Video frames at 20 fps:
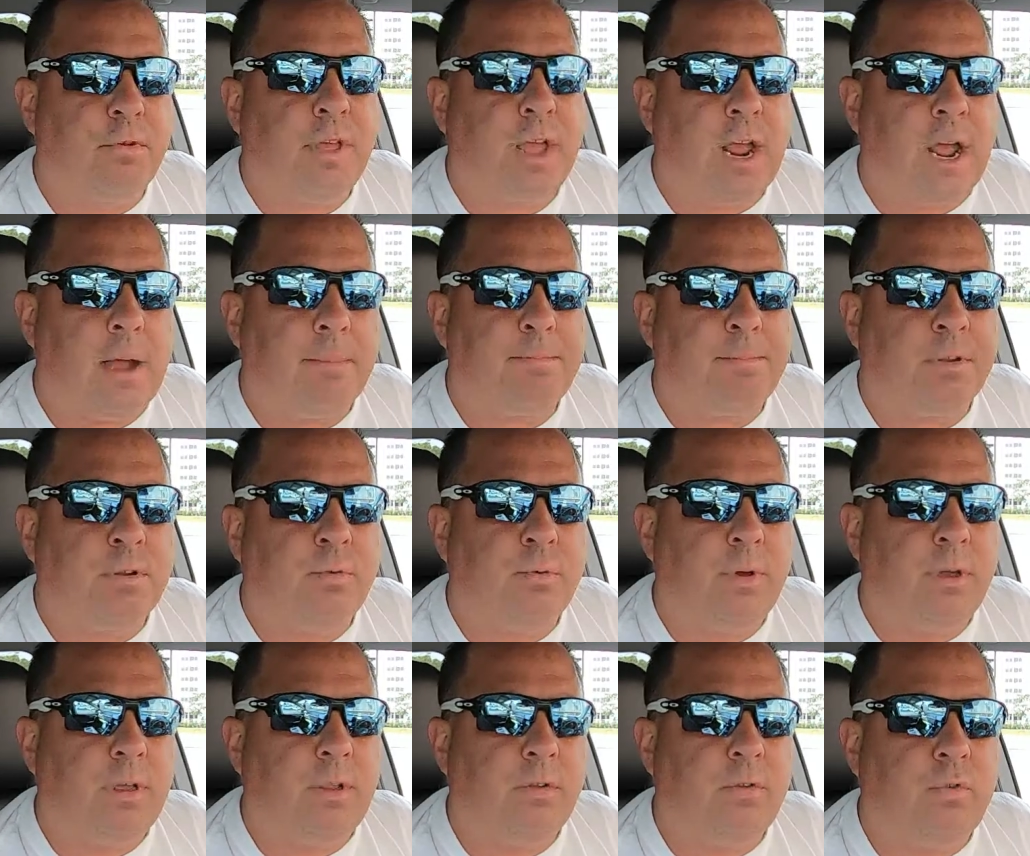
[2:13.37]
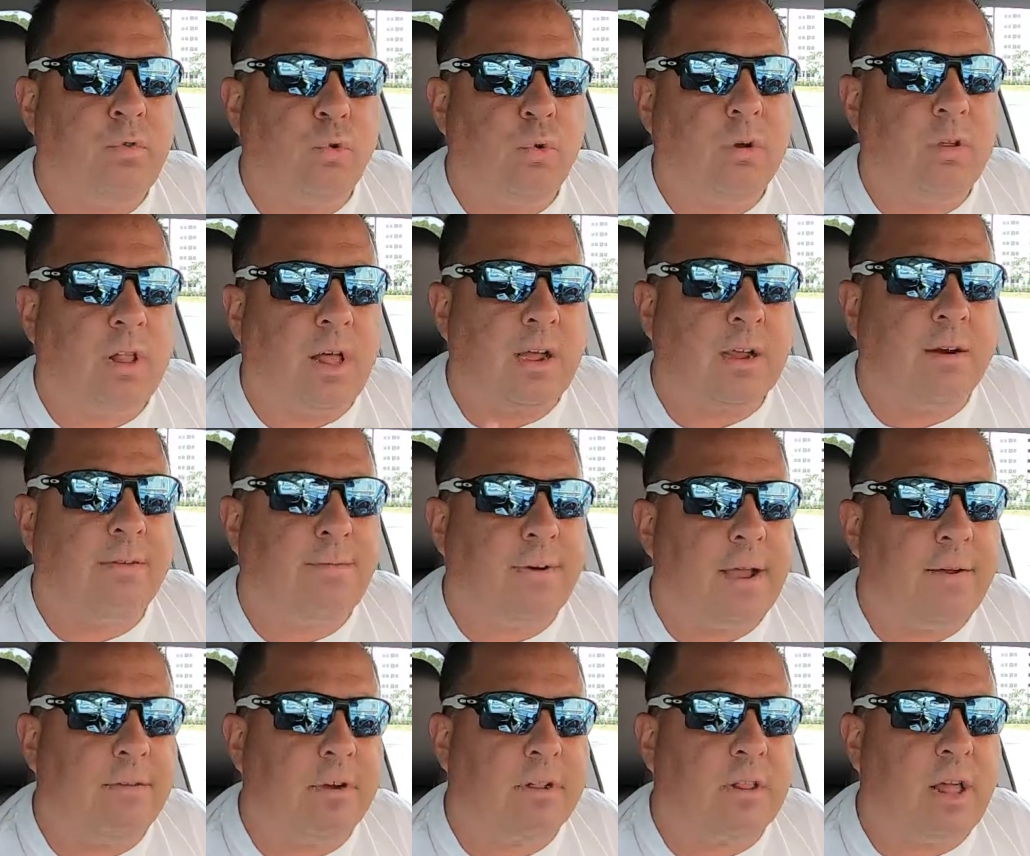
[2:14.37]
the app between 2 o'clock and
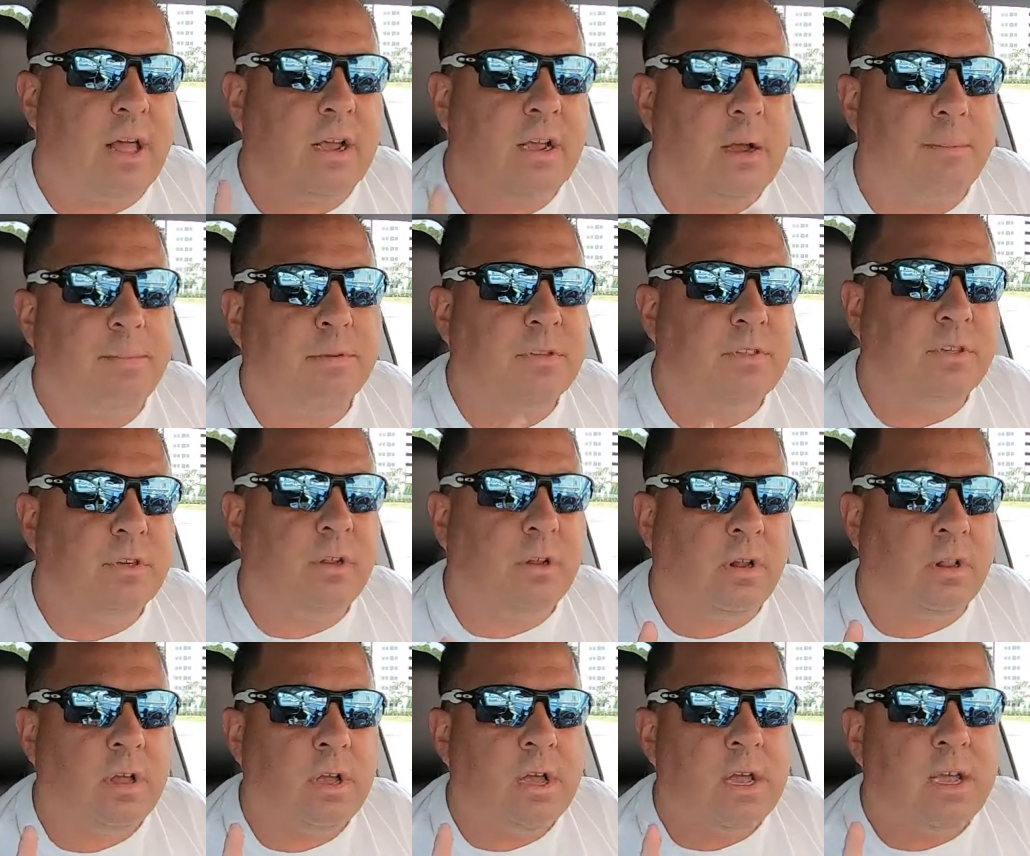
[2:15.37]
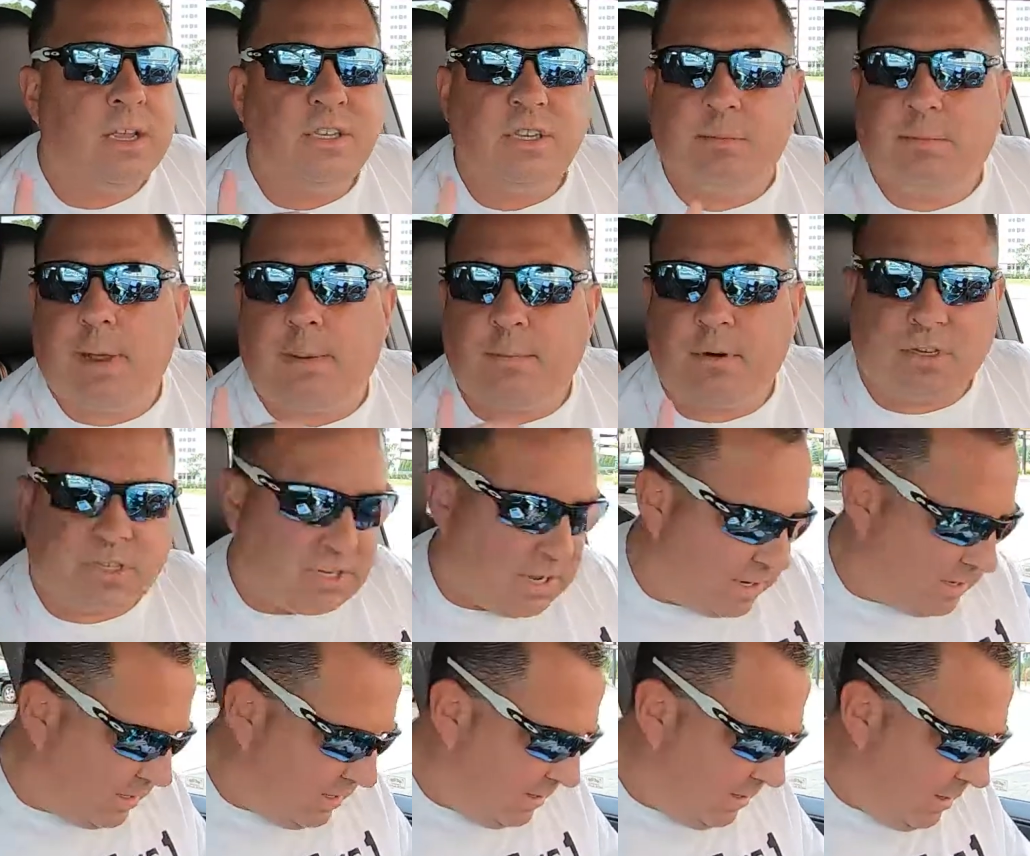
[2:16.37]
5 o'clock up until September
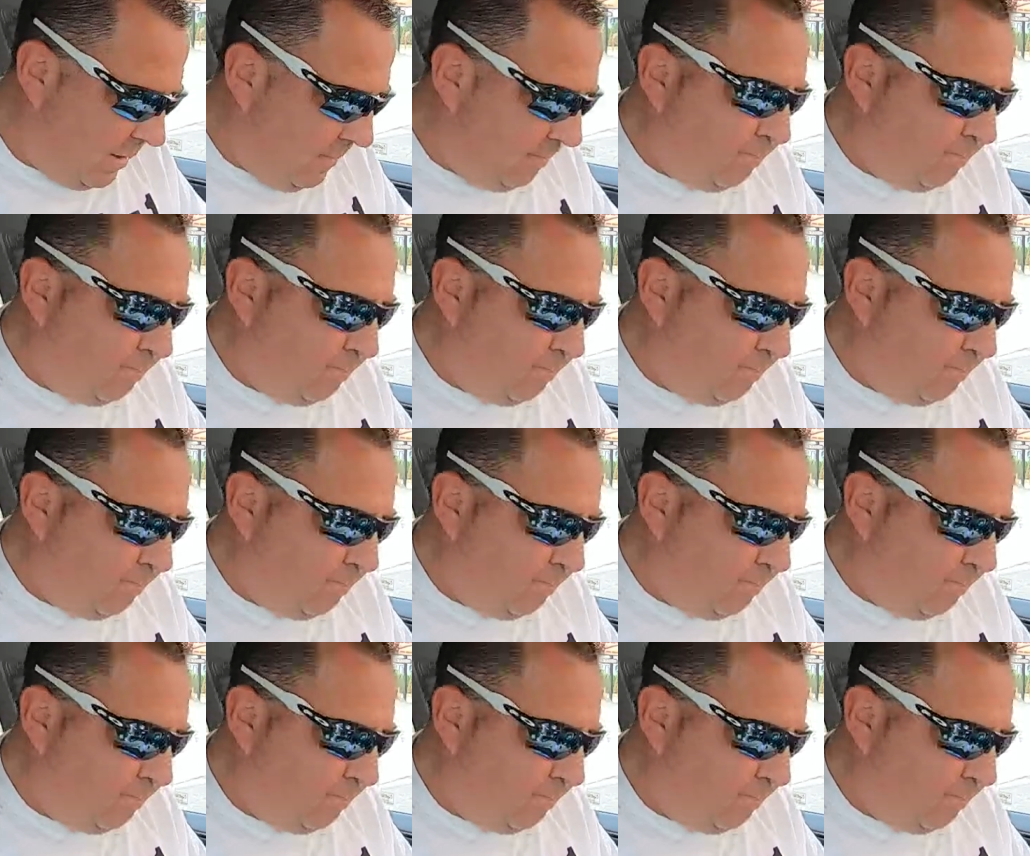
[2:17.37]
2nd.